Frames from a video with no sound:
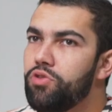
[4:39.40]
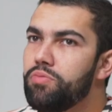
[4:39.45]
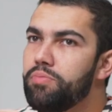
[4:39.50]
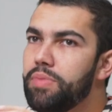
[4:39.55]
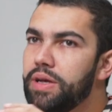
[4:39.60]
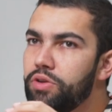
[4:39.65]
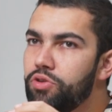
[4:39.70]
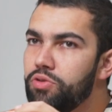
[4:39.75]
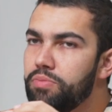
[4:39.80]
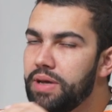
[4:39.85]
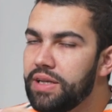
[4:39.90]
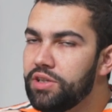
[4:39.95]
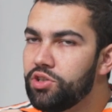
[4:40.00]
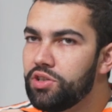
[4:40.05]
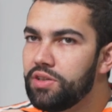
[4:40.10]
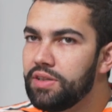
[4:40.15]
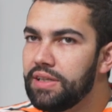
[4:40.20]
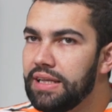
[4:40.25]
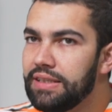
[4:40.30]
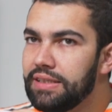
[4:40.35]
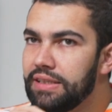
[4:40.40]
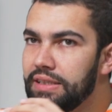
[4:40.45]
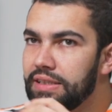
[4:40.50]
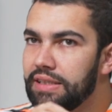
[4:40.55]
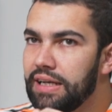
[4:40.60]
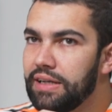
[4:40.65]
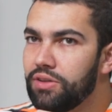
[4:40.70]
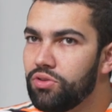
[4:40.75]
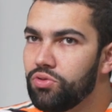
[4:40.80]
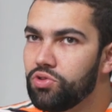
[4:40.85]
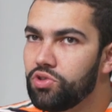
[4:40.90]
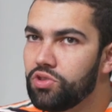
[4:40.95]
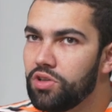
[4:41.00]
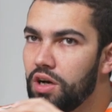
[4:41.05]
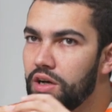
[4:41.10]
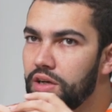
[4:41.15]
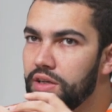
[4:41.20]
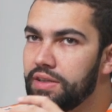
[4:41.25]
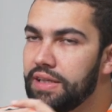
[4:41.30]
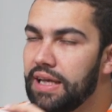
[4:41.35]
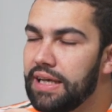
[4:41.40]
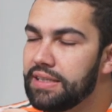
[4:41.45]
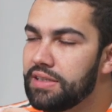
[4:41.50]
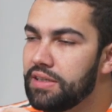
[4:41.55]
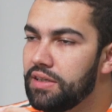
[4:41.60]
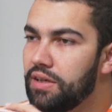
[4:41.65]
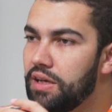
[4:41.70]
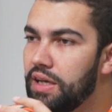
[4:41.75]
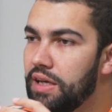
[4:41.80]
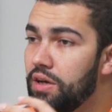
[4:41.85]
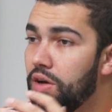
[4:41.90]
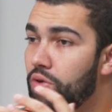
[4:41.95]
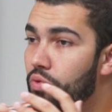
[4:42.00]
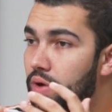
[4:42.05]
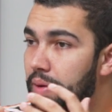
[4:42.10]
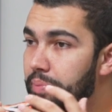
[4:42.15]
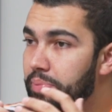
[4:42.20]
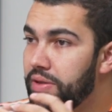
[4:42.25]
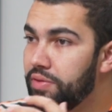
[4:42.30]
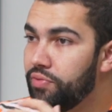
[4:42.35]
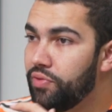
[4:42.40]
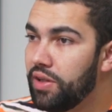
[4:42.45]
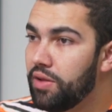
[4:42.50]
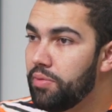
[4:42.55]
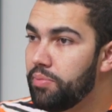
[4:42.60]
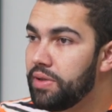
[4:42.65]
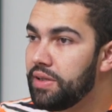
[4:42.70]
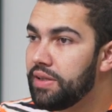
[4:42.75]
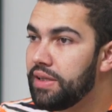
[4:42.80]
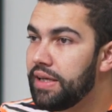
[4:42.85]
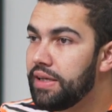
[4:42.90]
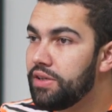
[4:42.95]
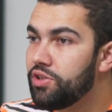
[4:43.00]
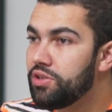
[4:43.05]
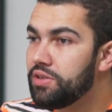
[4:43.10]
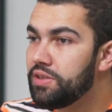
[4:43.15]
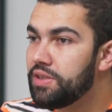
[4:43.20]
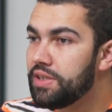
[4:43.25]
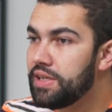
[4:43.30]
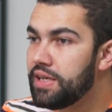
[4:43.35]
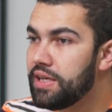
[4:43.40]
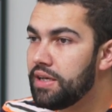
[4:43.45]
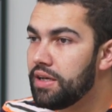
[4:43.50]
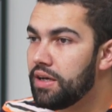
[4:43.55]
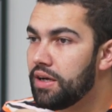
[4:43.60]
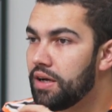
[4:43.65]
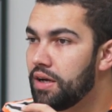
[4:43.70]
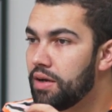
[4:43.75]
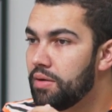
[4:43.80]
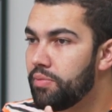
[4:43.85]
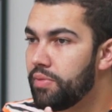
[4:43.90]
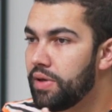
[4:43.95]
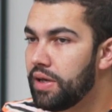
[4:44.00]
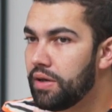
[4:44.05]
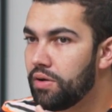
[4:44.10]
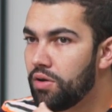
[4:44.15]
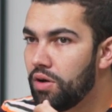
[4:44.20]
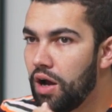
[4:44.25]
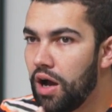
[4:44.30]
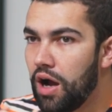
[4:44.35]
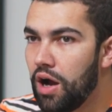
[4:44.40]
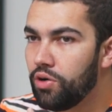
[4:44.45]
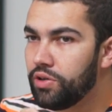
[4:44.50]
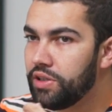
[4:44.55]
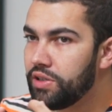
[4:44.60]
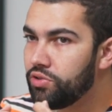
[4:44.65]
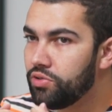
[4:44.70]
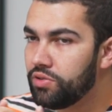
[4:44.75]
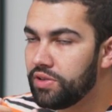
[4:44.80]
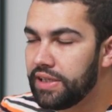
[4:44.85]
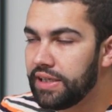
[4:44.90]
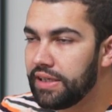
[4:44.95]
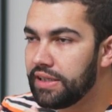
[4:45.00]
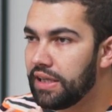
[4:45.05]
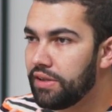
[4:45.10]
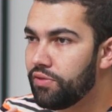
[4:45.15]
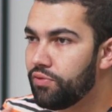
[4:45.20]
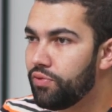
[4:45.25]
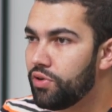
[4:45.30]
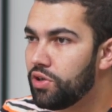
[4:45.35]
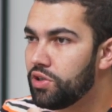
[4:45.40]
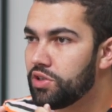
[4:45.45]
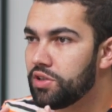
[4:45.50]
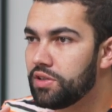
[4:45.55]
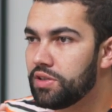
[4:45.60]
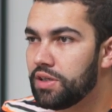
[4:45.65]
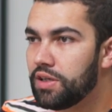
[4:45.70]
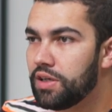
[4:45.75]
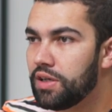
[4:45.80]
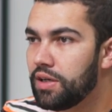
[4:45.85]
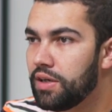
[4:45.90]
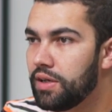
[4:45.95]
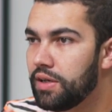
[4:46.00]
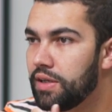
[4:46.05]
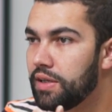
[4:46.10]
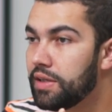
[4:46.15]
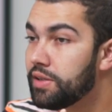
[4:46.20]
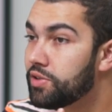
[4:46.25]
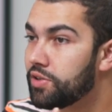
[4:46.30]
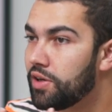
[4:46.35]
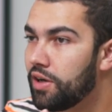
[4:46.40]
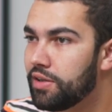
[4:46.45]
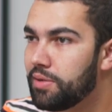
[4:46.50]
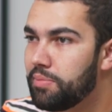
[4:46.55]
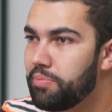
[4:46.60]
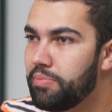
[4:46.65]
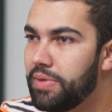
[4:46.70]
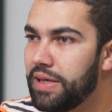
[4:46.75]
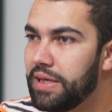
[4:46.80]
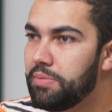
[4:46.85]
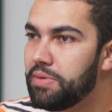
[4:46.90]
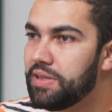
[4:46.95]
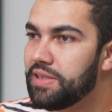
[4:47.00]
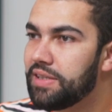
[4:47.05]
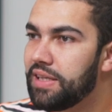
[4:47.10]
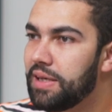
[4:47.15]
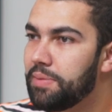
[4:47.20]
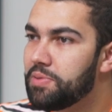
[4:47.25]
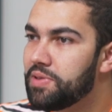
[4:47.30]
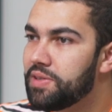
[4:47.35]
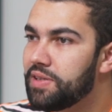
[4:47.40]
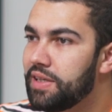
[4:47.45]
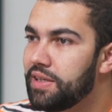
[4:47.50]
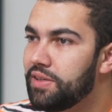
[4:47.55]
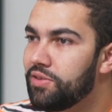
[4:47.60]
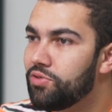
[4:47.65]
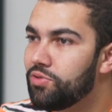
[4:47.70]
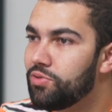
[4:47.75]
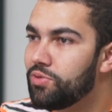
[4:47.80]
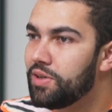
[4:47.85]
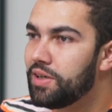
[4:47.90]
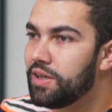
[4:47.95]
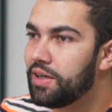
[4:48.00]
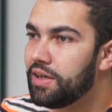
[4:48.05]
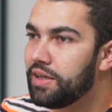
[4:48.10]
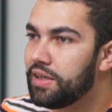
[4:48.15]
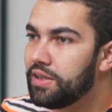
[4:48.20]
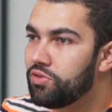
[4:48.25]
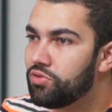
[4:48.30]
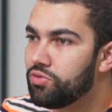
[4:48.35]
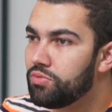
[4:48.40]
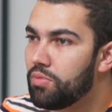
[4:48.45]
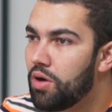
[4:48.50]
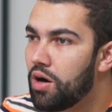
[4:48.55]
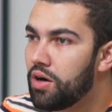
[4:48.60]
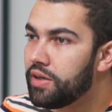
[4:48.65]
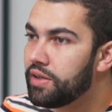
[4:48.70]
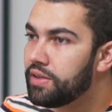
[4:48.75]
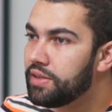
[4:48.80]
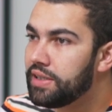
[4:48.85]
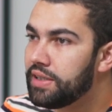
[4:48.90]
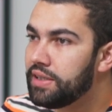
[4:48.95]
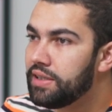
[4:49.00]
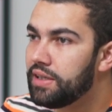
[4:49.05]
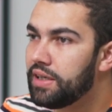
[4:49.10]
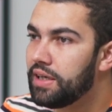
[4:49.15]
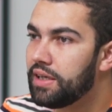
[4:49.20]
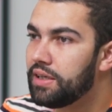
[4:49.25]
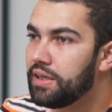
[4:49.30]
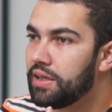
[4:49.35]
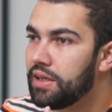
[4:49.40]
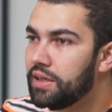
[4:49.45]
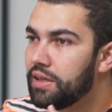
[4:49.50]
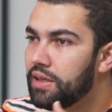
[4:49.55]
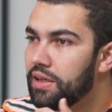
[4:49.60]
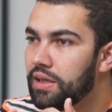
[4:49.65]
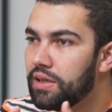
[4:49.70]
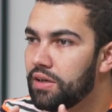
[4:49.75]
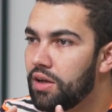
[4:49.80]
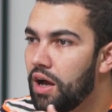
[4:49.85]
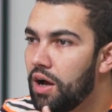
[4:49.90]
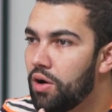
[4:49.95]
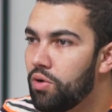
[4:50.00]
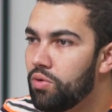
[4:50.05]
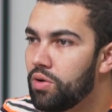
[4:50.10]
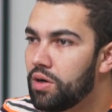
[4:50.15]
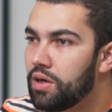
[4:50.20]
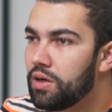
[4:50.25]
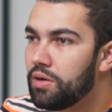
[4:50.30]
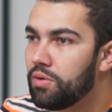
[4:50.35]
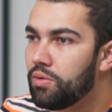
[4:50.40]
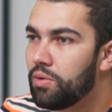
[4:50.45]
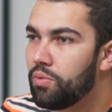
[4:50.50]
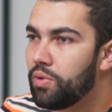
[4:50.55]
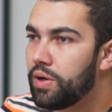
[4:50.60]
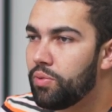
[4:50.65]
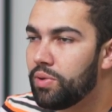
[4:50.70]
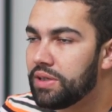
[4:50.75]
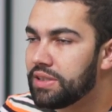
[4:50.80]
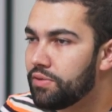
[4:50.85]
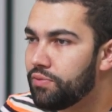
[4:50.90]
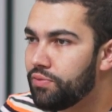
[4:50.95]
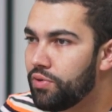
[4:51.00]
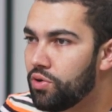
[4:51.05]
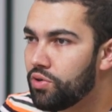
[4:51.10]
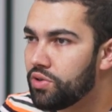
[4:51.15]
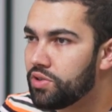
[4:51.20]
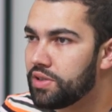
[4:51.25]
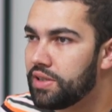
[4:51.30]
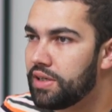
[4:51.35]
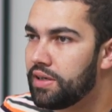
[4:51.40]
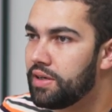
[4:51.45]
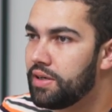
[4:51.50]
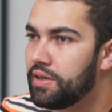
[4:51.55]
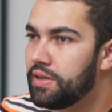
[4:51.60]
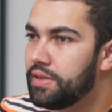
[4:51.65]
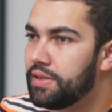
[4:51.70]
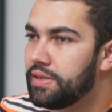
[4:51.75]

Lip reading: you mentioned that Intracto started as a web development agency. How did you take that first, let's call them baby steps, into marketing? And how where was the focus there?